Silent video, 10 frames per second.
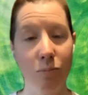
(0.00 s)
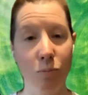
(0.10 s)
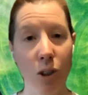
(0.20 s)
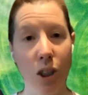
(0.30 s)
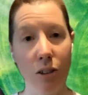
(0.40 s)

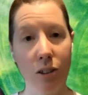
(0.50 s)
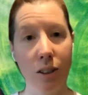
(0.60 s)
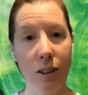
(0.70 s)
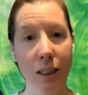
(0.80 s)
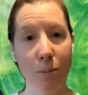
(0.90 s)
reach out
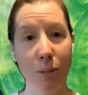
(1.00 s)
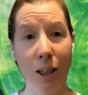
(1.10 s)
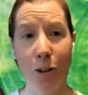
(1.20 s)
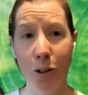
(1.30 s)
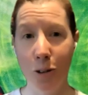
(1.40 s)
to
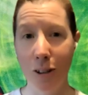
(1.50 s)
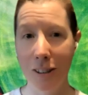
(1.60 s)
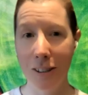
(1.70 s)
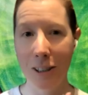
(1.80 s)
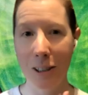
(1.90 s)
TMA, although I
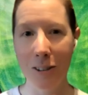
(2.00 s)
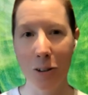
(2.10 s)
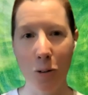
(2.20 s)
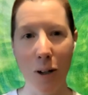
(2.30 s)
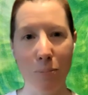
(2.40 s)
think
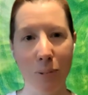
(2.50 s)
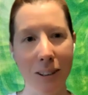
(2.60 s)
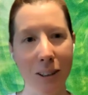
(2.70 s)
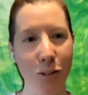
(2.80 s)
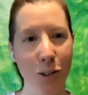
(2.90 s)
they're quite
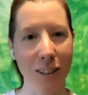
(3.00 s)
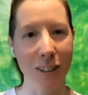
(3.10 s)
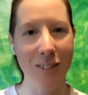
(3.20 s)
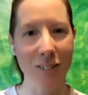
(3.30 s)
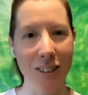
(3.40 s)
busy for the
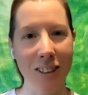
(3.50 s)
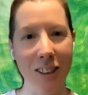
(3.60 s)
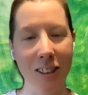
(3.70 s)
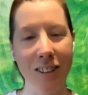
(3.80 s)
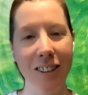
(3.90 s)
rest of this
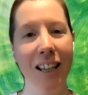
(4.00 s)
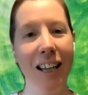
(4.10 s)
year.